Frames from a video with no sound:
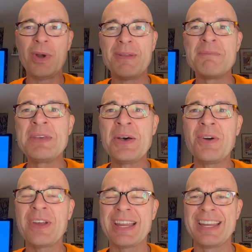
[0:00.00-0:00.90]
the
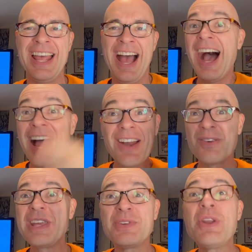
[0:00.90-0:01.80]
milk, and I
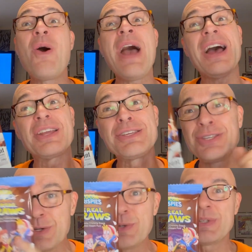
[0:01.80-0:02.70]
don't even know how to use